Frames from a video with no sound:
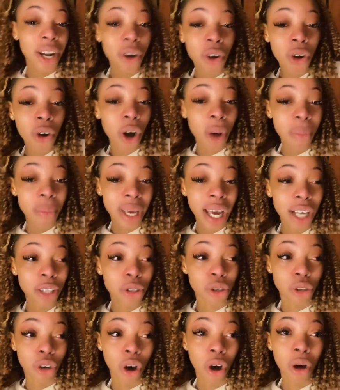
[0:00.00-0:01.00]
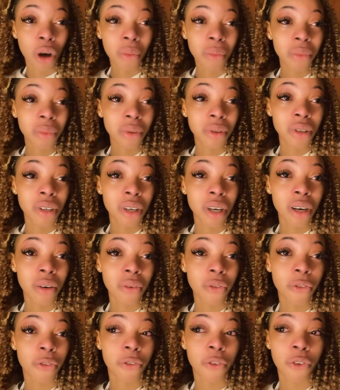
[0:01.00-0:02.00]
I not come here to come
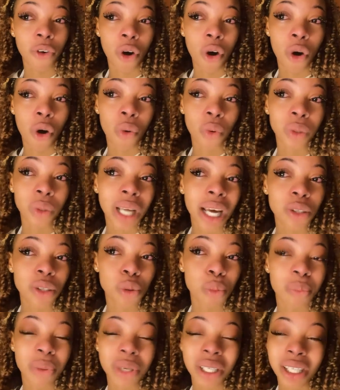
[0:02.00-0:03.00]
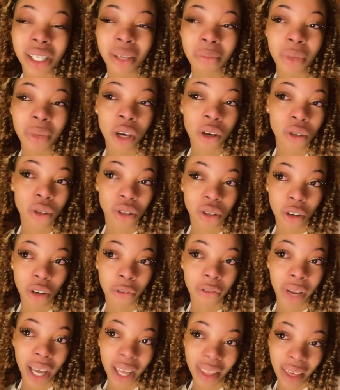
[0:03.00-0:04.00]
for una to pity me or
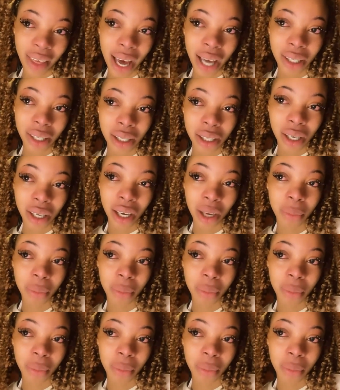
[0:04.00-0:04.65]
stuff like that,